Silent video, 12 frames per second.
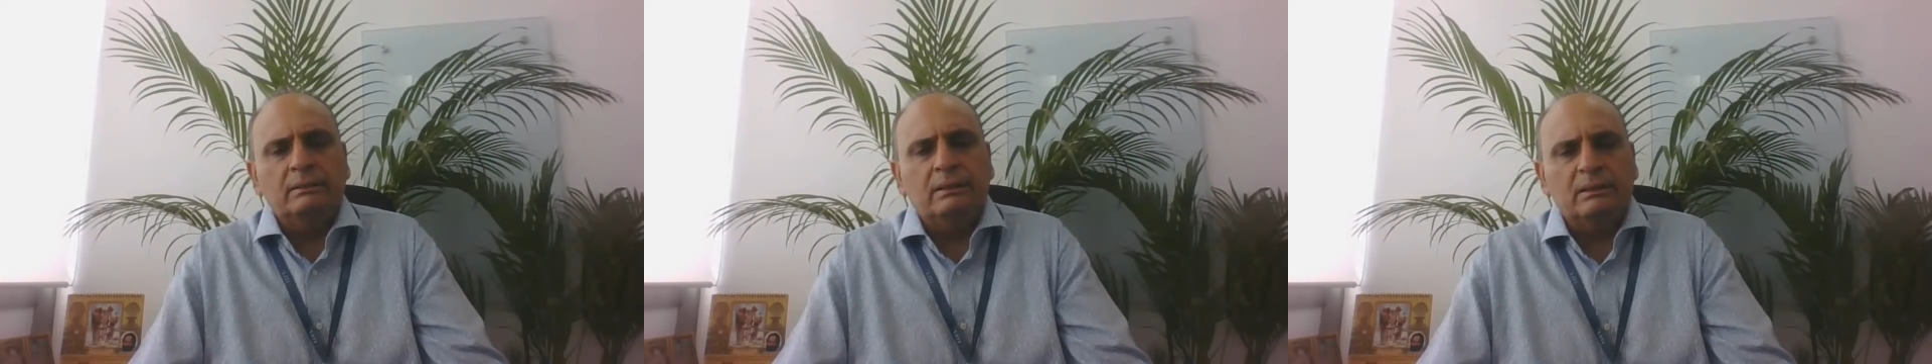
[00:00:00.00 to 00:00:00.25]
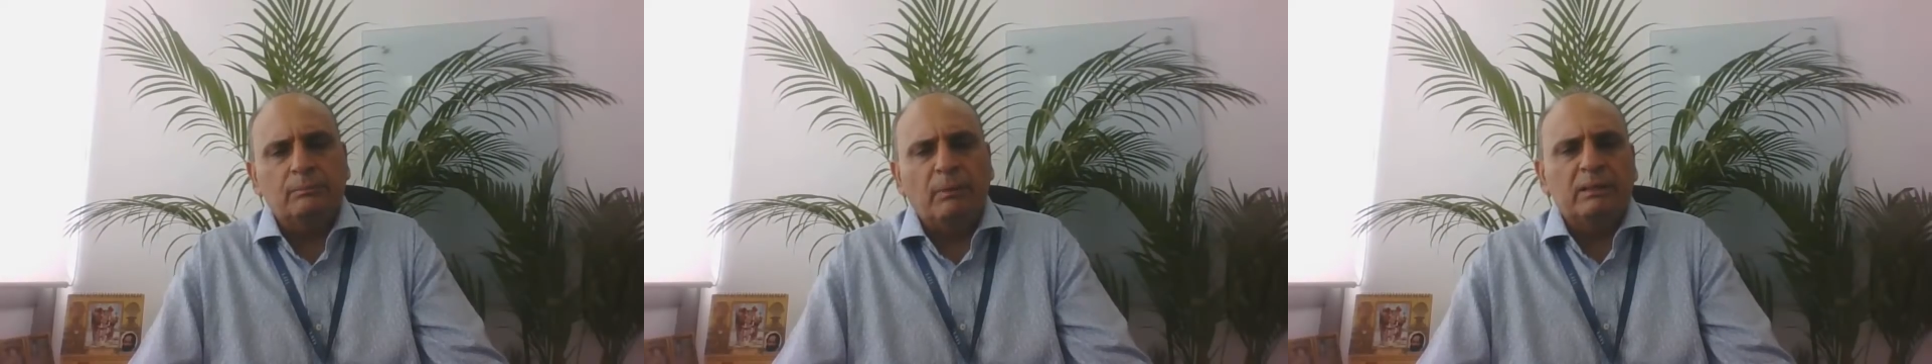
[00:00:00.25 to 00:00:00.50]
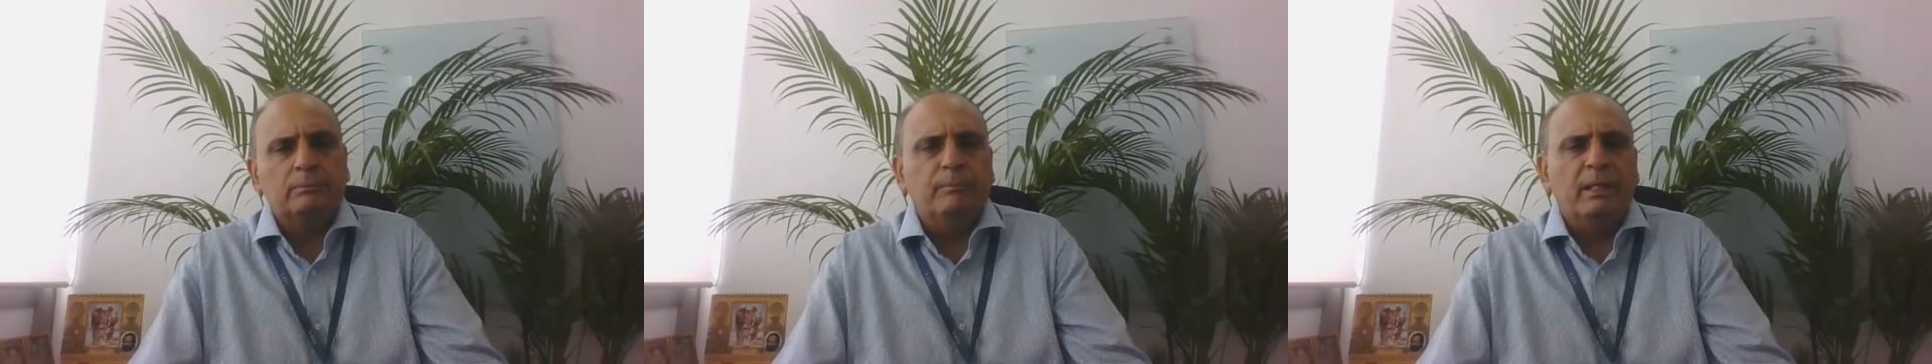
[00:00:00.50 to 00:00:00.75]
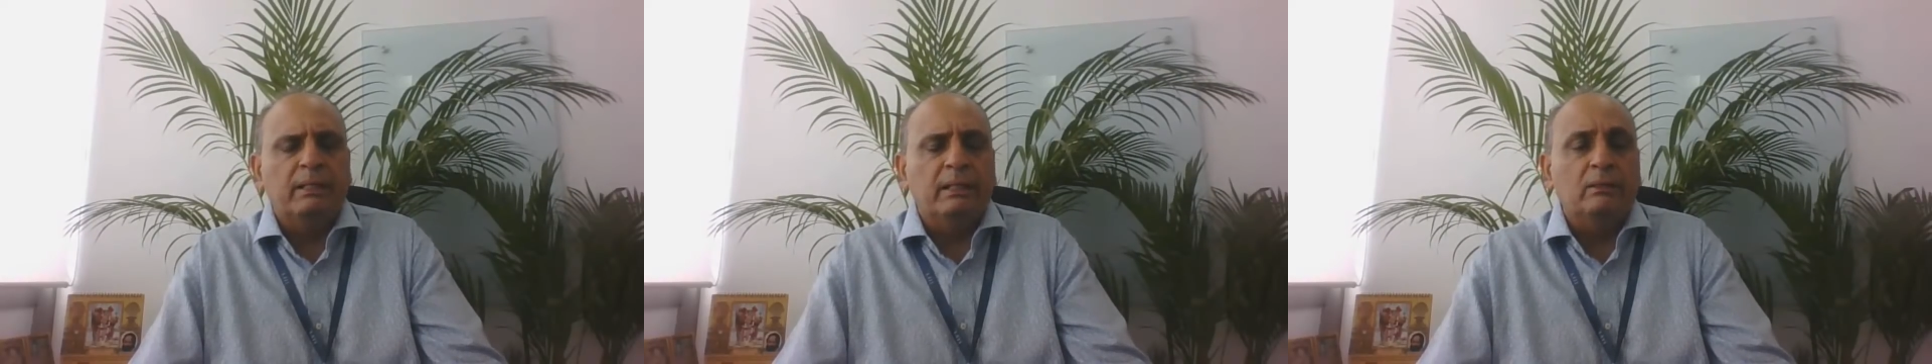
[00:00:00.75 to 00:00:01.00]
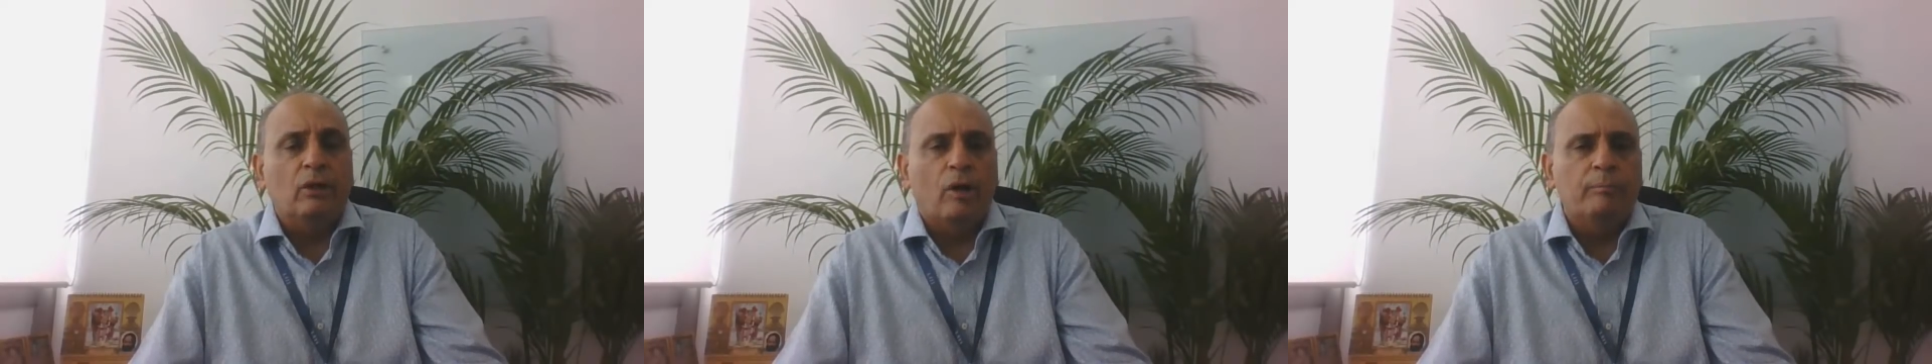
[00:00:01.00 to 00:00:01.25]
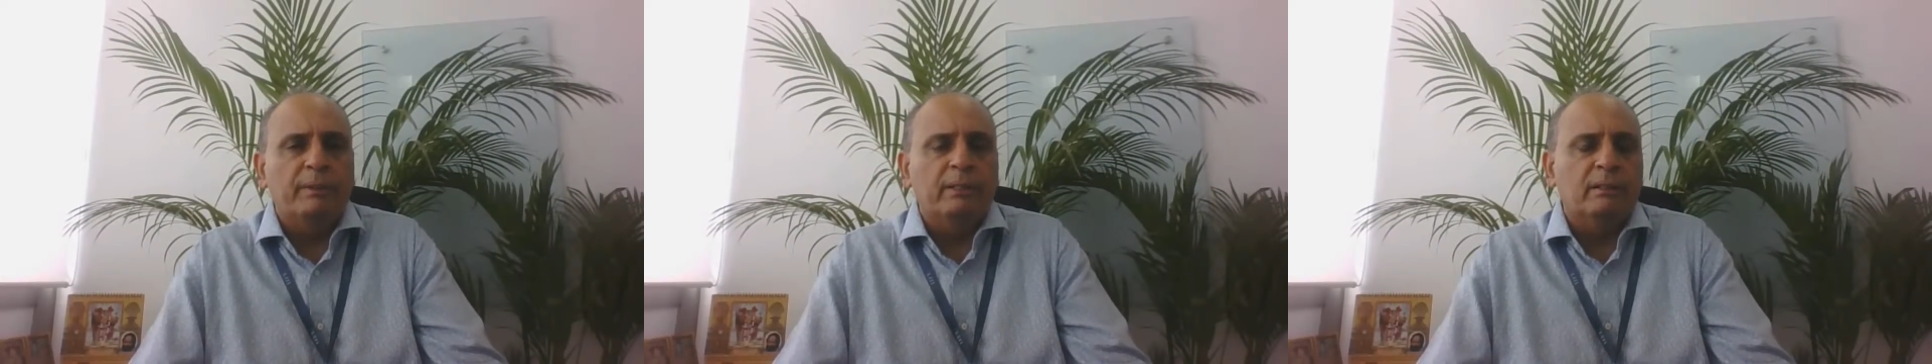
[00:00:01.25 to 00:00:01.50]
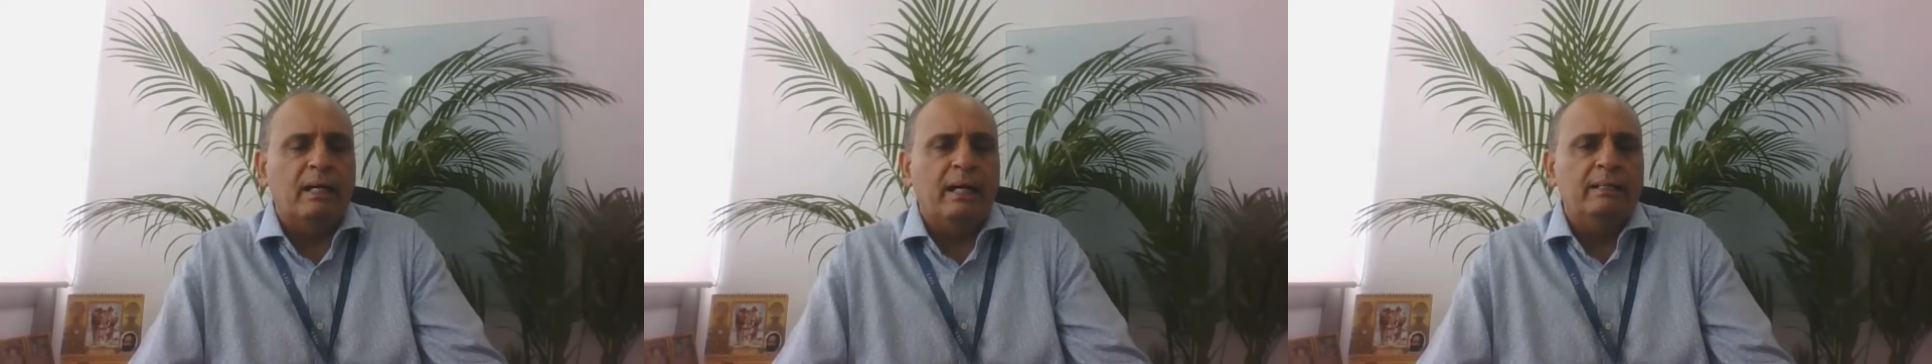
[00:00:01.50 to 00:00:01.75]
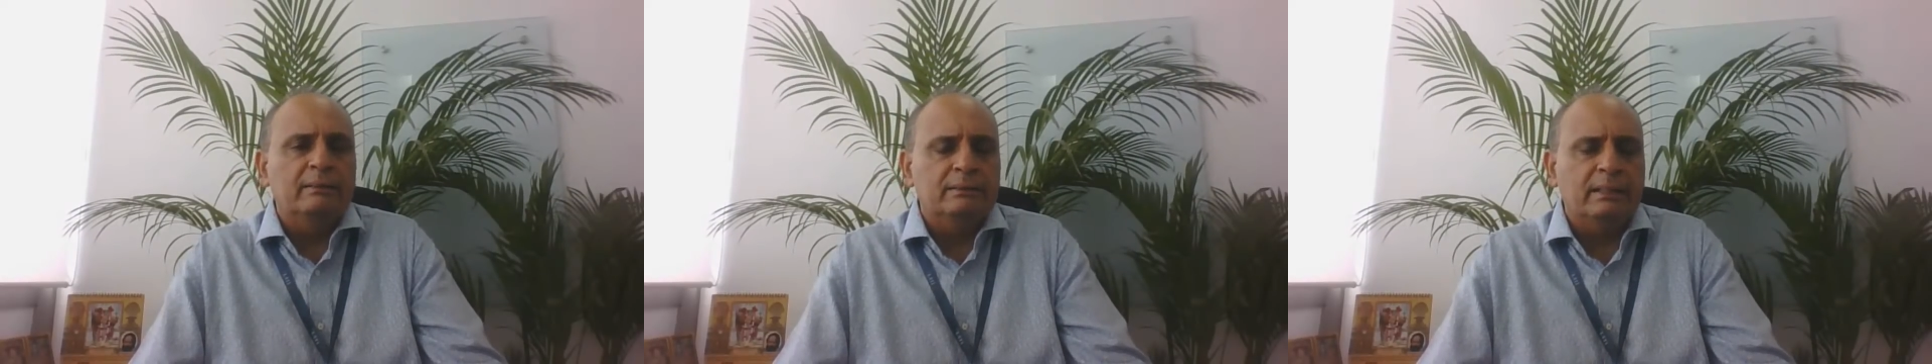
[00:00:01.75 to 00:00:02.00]
displacement in copper
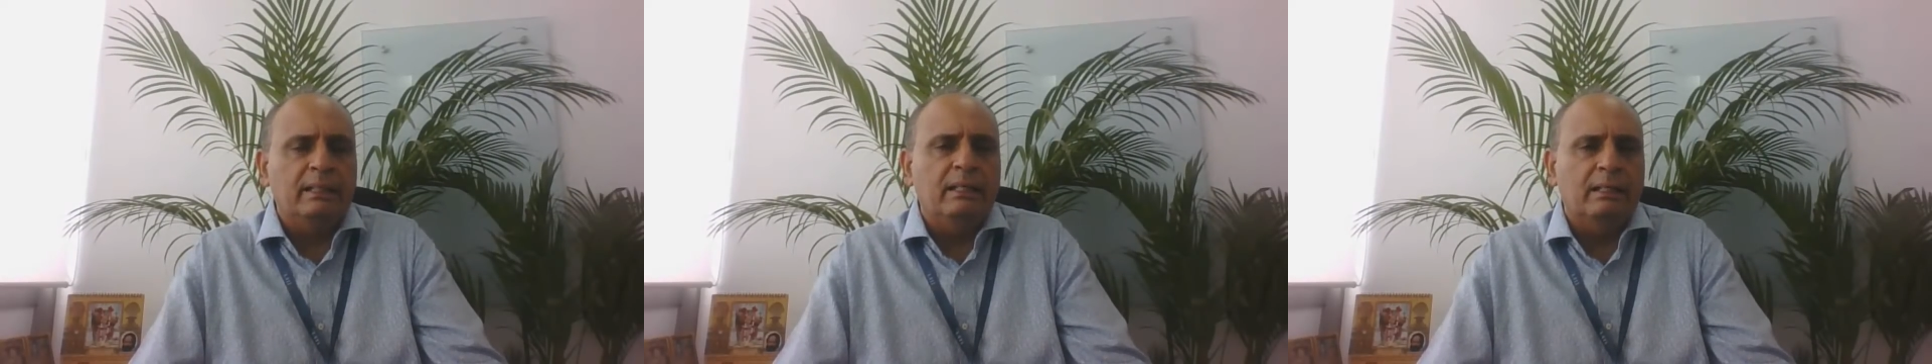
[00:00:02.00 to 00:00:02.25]
and steel,